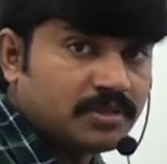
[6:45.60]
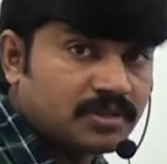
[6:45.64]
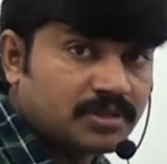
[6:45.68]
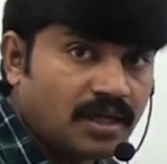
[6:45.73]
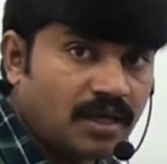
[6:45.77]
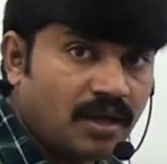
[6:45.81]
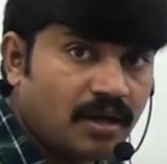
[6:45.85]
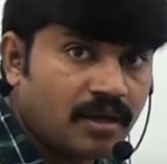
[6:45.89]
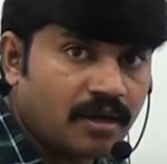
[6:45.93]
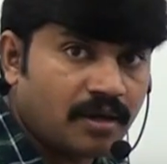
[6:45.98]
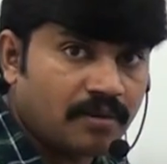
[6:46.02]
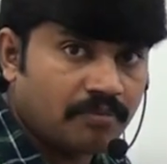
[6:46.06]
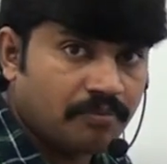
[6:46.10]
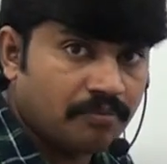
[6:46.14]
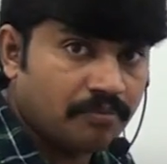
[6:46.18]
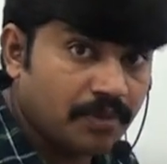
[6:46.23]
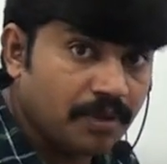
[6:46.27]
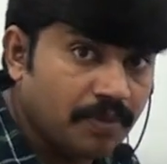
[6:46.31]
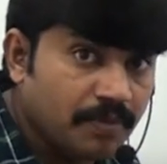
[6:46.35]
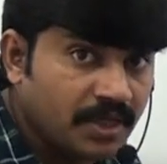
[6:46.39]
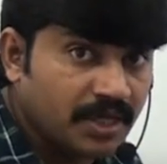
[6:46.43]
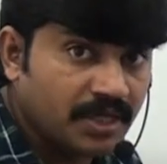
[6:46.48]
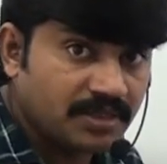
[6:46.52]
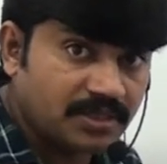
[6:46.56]
Sir,
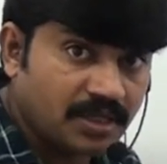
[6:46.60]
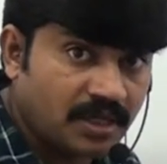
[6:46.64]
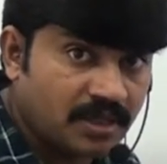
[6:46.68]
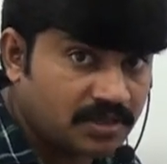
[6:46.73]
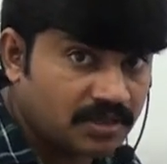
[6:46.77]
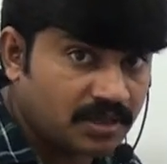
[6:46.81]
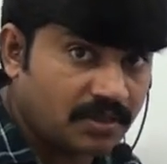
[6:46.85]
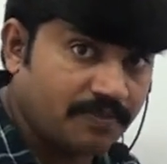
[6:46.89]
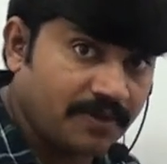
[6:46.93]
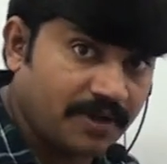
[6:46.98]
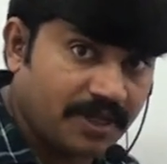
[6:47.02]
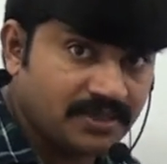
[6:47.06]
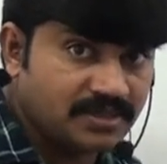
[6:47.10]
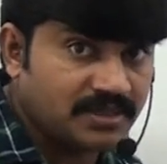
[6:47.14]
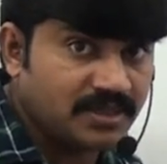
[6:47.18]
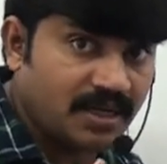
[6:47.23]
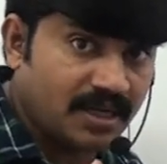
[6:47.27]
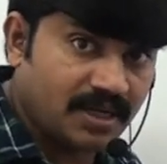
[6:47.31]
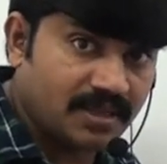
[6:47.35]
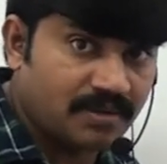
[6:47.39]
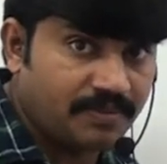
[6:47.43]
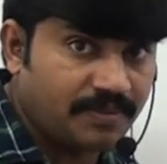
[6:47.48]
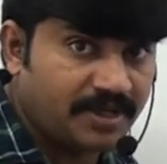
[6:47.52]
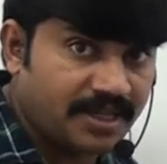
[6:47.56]
maybe a chance of rising
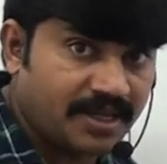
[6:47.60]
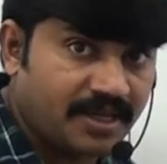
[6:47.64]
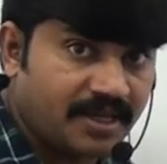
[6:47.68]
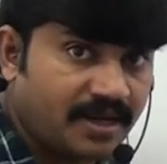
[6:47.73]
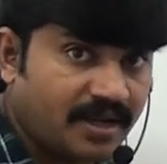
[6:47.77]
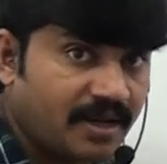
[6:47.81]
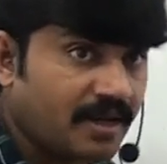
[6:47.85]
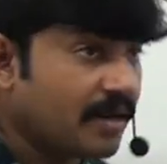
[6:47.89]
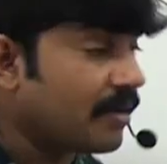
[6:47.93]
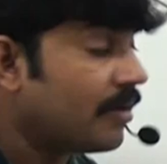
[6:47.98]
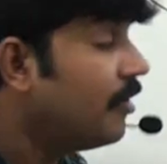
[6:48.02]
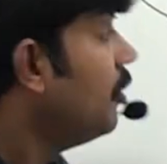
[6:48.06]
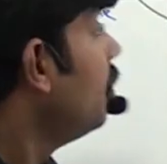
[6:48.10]
arithmetic error